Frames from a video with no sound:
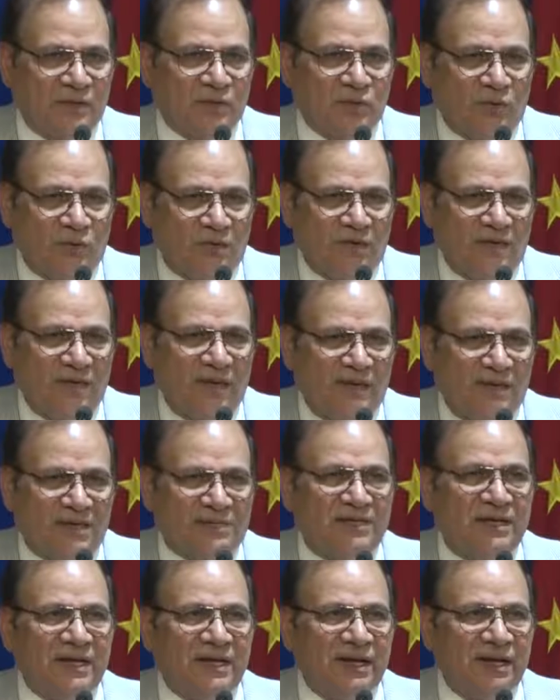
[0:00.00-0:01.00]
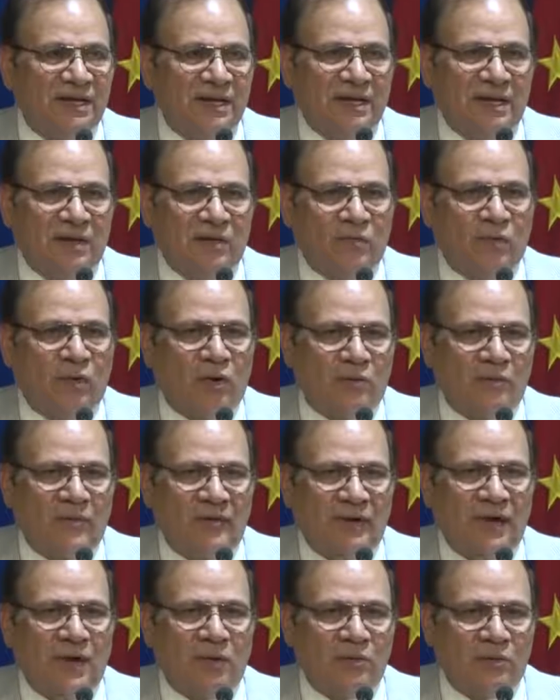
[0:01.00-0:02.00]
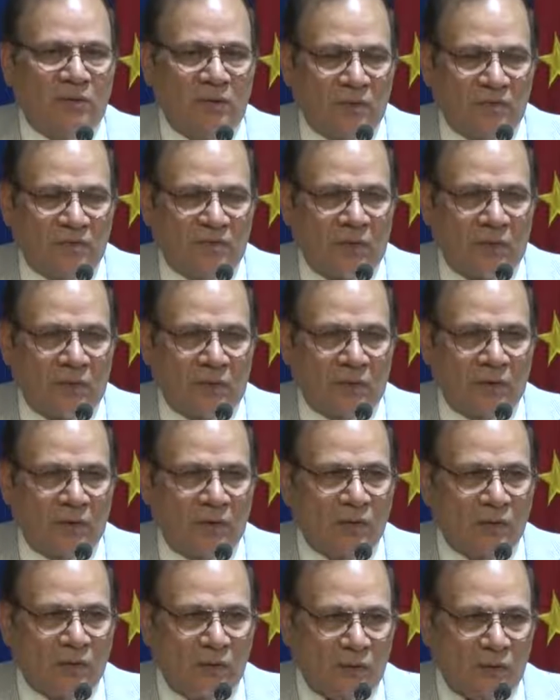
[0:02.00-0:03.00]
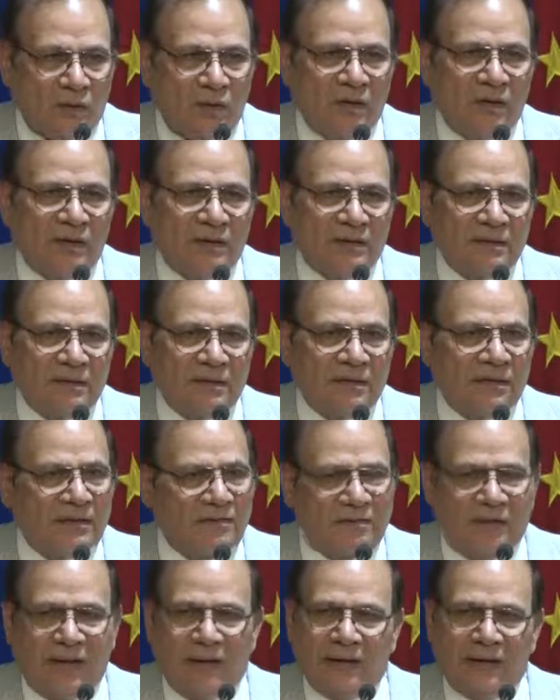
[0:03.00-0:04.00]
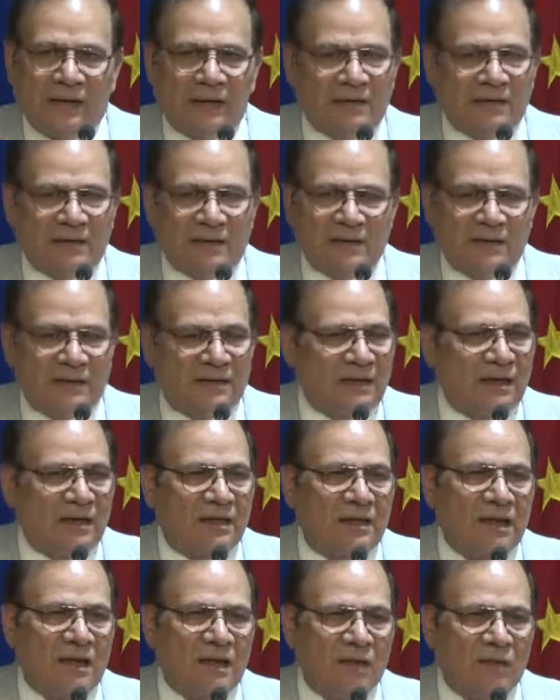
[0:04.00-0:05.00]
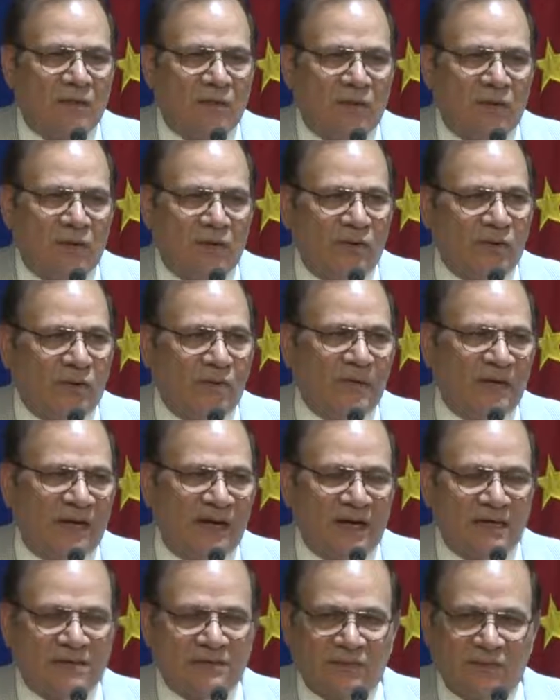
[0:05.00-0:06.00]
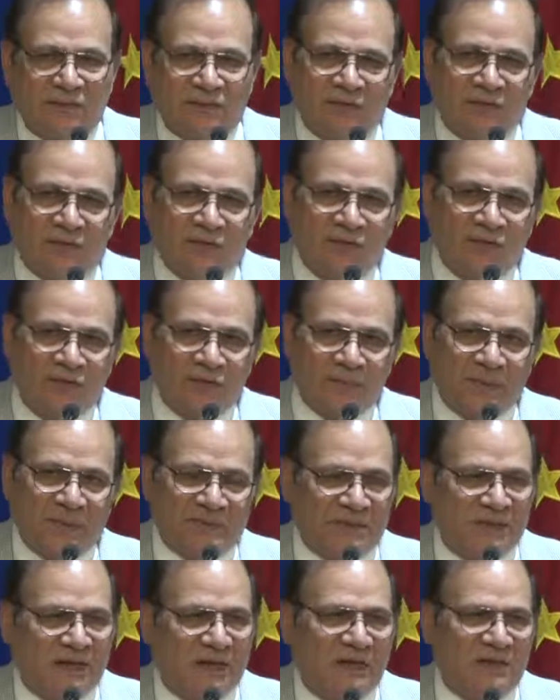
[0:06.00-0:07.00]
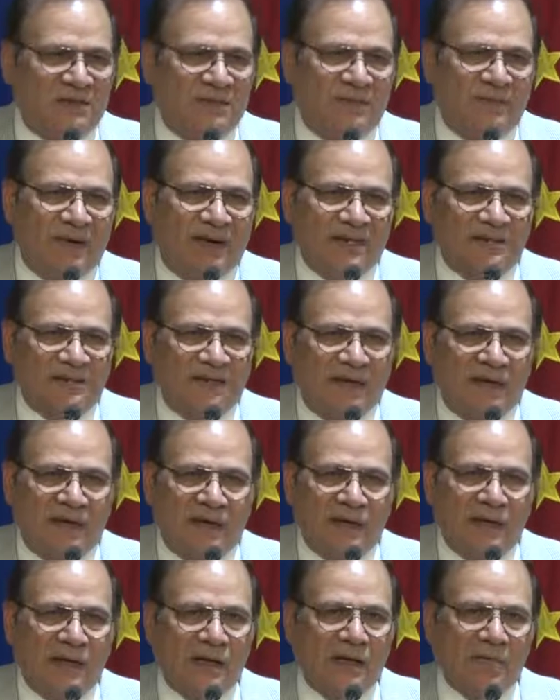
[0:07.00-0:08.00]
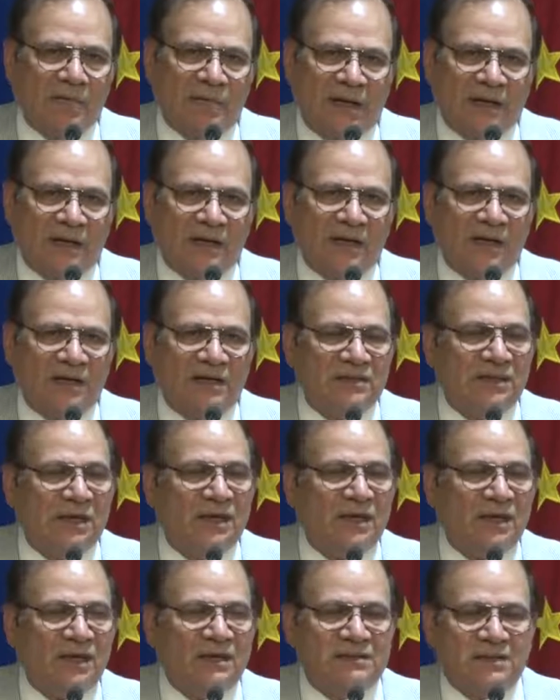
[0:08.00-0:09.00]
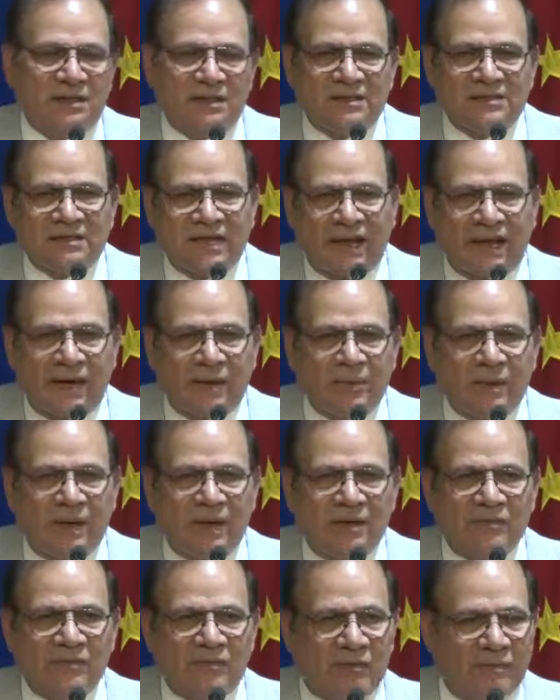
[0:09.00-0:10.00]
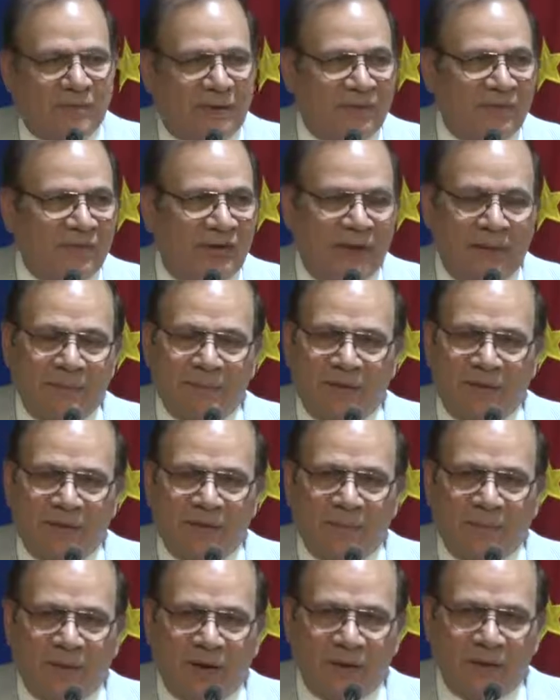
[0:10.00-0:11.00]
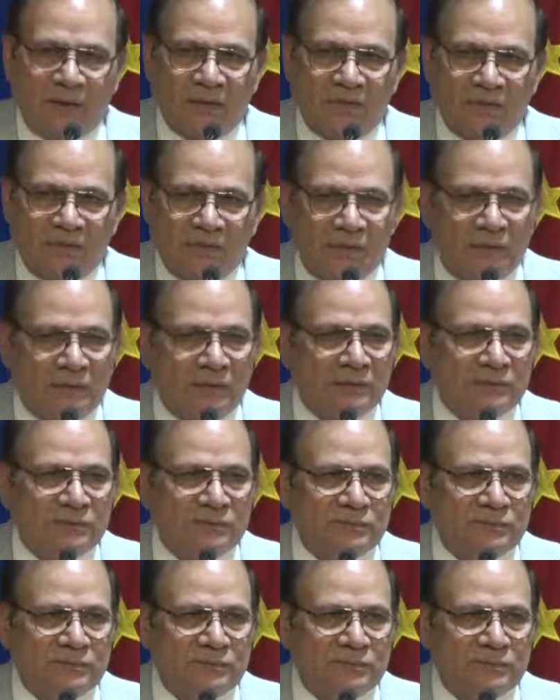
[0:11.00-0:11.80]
So realistically, what we need to look for? Coal, well, the king coal dominates 54% energy basket, but it is the least desirable from an environmental point of view.